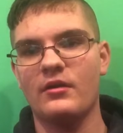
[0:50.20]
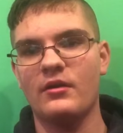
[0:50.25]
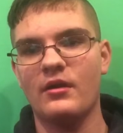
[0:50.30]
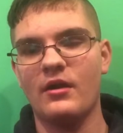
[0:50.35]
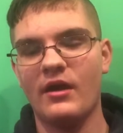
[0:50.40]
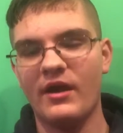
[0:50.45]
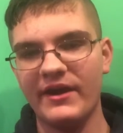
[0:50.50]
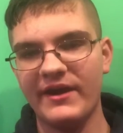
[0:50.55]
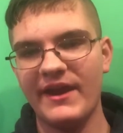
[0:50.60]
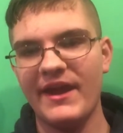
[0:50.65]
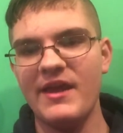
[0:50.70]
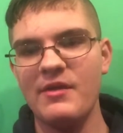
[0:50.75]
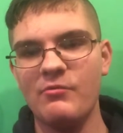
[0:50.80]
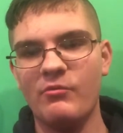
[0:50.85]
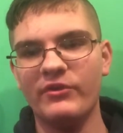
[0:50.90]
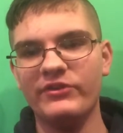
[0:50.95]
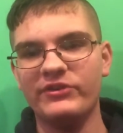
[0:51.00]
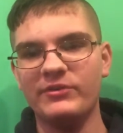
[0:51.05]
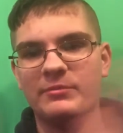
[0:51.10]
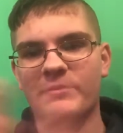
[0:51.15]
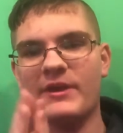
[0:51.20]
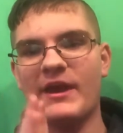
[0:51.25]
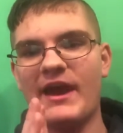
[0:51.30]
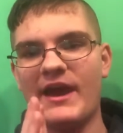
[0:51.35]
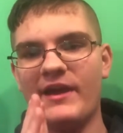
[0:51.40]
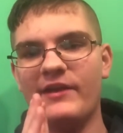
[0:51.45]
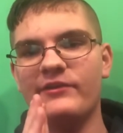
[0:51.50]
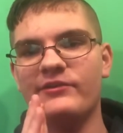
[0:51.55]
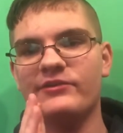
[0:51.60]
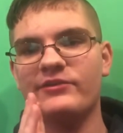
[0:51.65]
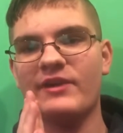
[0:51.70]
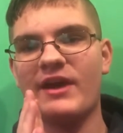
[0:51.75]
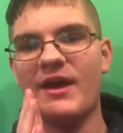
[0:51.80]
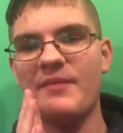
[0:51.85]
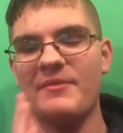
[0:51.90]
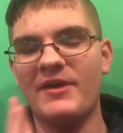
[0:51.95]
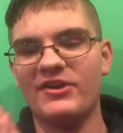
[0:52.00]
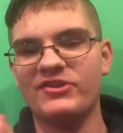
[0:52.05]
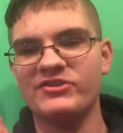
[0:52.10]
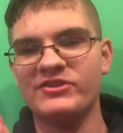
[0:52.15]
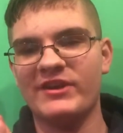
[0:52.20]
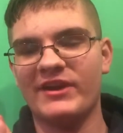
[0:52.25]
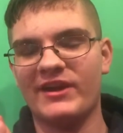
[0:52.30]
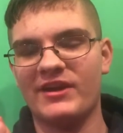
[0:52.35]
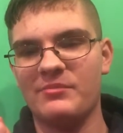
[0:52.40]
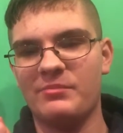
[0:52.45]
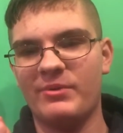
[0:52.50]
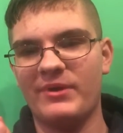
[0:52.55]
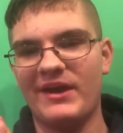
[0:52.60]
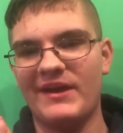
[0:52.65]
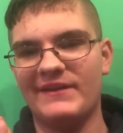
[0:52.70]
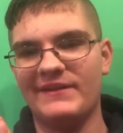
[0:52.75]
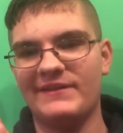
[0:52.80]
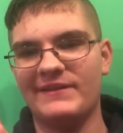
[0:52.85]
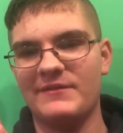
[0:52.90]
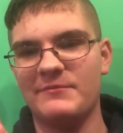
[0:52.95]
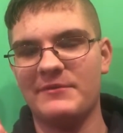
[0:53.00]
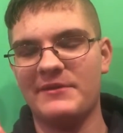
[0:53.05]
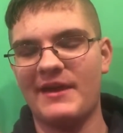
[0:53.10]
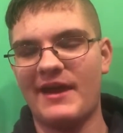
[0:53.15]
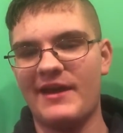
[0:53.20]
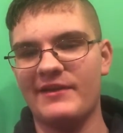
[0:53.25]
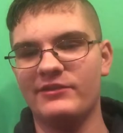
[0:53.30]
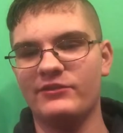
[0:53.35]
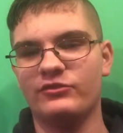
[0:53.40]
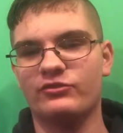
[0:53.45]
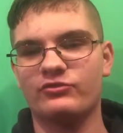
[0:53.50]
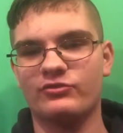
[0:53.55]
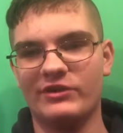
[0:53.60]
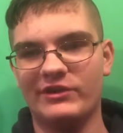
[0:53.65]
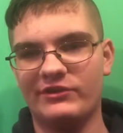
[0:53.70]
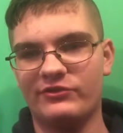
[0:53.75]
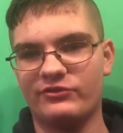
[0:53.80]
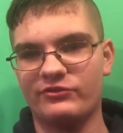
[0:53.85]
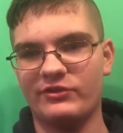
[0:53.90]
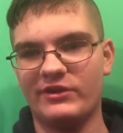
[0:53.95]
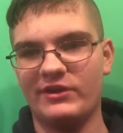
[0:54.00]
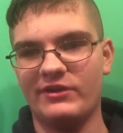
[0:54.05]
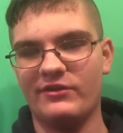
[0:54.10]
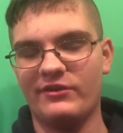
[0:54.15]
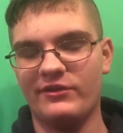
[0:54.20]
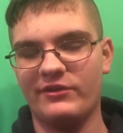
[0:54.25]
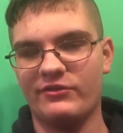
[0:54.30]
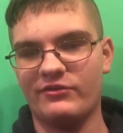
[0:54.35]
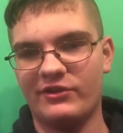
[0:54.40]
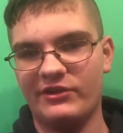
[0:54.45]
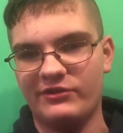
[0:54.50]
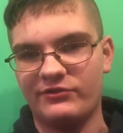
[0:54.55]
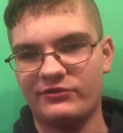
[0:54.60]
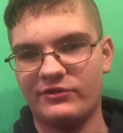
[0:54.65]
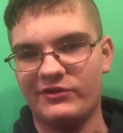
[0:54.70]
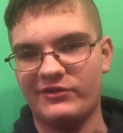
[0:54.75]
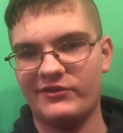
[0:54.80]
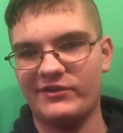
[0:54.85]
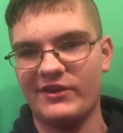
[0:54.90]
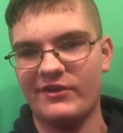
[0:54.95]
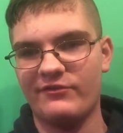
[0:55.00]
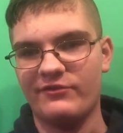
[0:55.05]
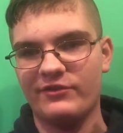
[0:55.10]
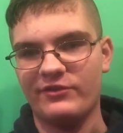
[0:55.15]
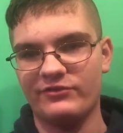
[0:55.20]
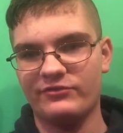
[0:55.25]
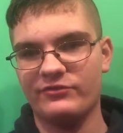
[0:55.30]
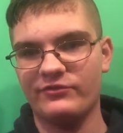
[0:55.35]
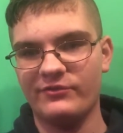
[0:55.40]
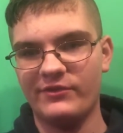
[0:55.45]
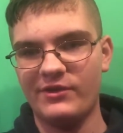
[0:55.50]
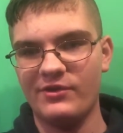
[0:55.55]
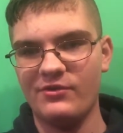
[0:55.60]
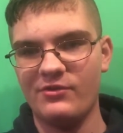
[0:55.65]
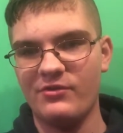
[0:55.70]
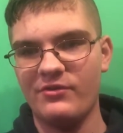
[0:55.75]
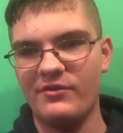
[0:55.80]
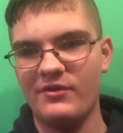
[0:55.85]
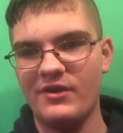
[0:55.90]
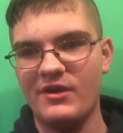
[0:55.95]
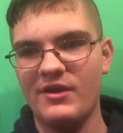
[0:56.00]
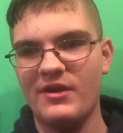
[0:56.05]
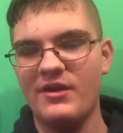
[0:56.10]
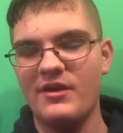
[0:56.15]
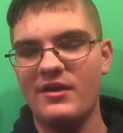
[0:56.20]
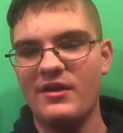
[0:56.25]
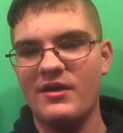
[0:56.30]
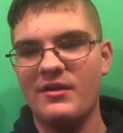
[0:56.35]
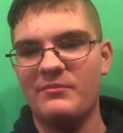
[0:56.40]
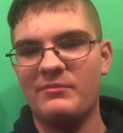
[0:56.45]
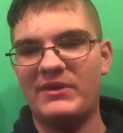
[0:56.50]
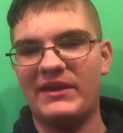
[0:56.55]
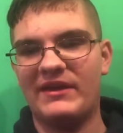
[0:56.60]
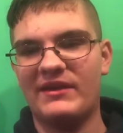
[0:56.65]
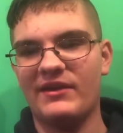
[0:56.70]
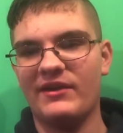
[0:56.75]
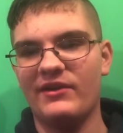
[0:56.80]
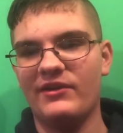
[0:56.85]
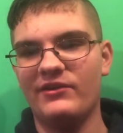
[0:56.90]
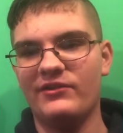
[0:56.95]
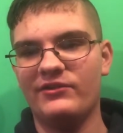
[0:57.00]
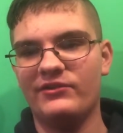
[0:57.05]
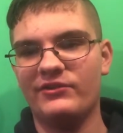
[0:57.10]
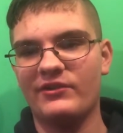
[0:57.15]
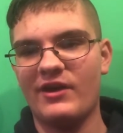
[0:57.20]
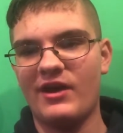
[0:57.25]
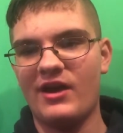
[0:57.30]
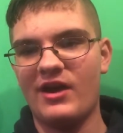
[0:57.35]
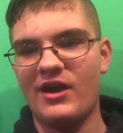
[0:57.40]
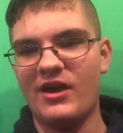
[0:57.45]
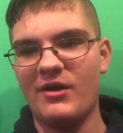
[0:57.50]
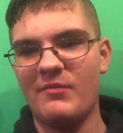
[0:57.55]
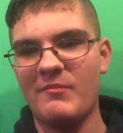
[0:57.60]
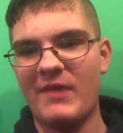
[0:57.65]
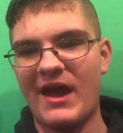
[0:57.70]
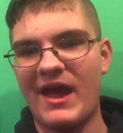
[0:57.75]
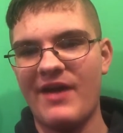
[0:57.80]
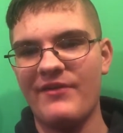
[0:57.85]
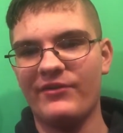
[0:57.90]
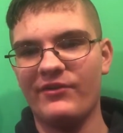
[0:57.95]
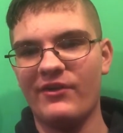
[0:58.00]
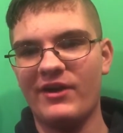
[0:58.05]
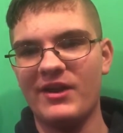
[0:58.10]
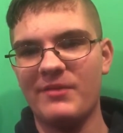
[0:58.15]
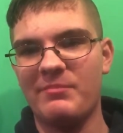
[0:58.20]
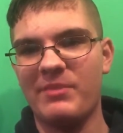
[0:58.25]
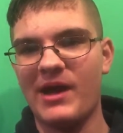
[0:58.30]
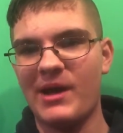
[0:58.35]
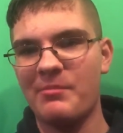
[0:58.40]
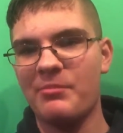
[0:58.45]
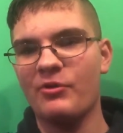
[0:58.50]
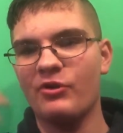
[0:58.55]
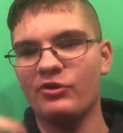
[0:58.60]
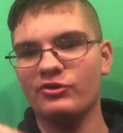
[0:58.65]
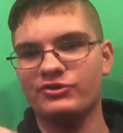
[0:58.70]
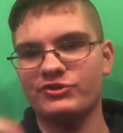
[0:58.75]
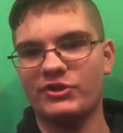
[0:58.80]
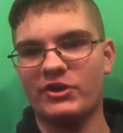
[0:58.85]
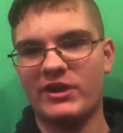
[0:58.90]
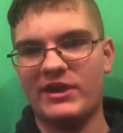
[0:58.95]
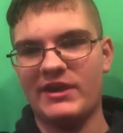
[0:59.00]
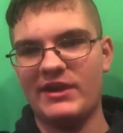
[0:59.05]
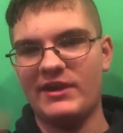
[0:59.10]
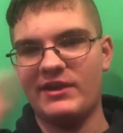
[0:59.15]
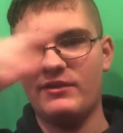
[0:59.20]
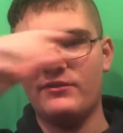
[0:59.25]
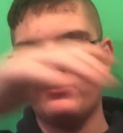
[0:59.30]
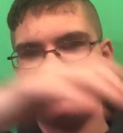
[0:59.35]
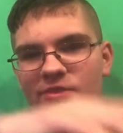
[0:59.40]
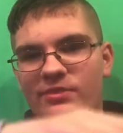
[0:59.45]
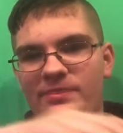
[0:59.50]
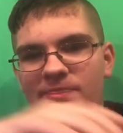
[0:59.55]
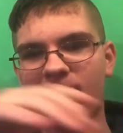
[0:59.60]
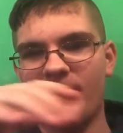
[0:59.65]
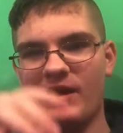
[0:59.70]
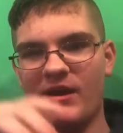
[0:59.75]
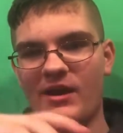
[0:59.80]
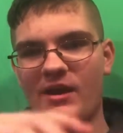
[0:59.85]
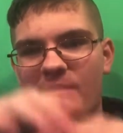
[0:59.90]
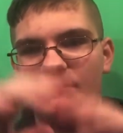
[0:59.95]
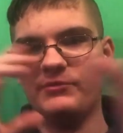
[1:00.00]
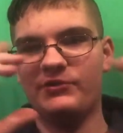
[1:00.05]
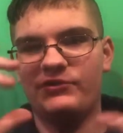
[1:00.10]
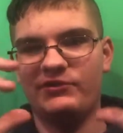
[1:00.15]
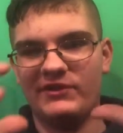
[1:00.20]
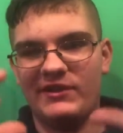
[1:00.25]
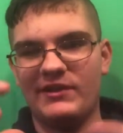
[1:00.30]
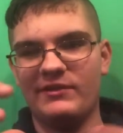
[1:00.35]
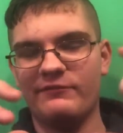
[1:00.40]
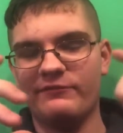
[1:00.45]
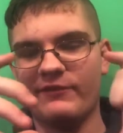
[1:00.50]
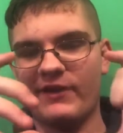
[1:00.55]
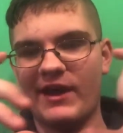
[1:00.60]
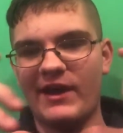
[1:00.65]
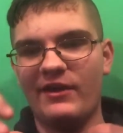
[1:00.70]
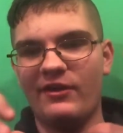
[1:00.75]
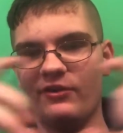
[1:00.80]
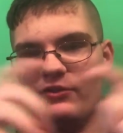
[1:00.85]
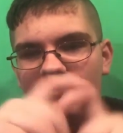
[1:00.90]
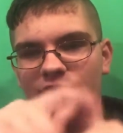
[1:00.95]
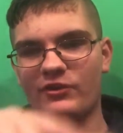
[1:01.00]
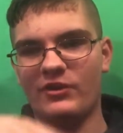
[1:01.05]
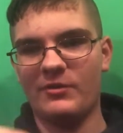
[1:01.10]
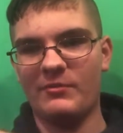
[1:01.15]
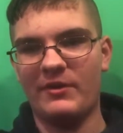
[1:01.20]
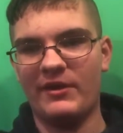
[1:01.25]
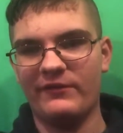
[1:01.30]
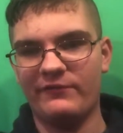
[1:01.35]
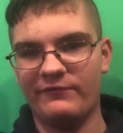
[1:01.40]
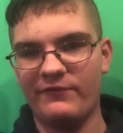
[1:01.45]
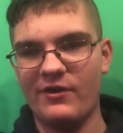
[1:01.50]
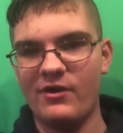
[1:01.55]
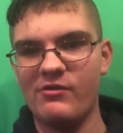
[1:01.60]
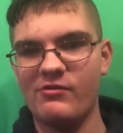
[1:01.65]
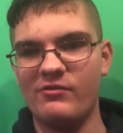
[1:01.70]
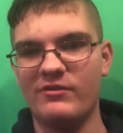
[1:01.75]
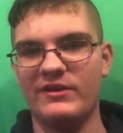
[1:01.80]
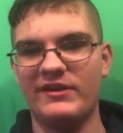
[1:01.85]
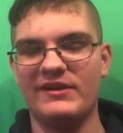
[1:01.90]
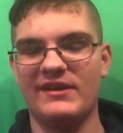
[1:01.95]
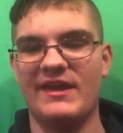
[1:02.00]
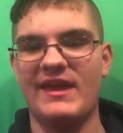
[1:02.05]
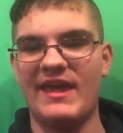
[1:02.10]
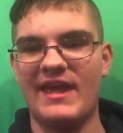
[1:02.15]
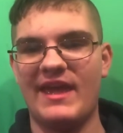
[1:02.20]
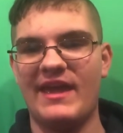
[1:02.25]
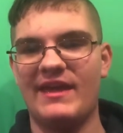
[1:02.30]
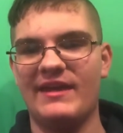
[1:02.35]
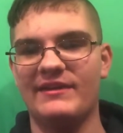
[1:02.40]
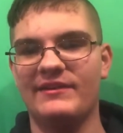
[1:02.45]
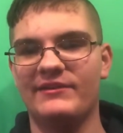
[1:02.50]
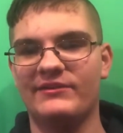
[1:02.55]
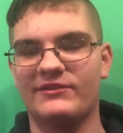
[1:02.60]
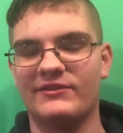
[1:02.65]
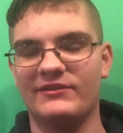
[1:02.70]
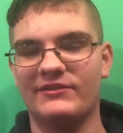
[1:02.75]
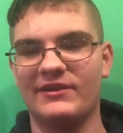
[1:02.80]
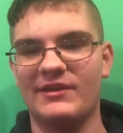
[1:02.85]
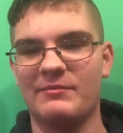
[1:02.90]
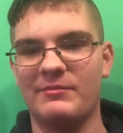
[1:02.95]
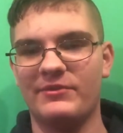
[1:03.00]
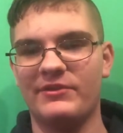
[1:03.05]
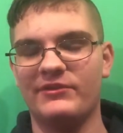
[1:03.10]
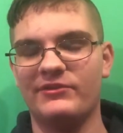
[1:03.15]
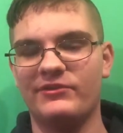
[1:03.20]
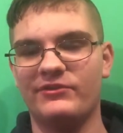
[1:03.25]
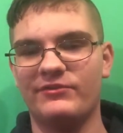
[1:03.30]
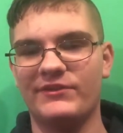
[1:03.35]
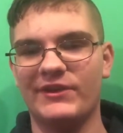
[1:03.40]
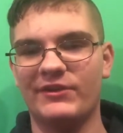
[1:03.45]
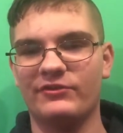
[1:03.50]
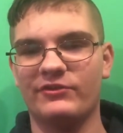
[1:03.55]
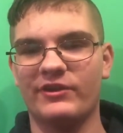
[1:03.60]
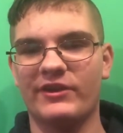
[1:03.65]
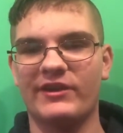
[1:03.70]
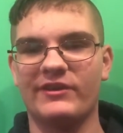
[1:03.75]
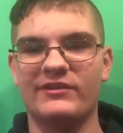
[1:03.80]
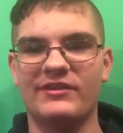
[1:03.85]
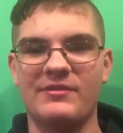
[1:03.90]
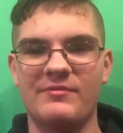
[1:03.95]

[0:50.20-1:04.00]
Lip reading: Alright, hey, what's up, guys? I'm actually not going to put anything behind this green screen on the green screen today for this review because I have a lot of pop culture kid scene files on my phone, and it's going to take up, this video is already going to take up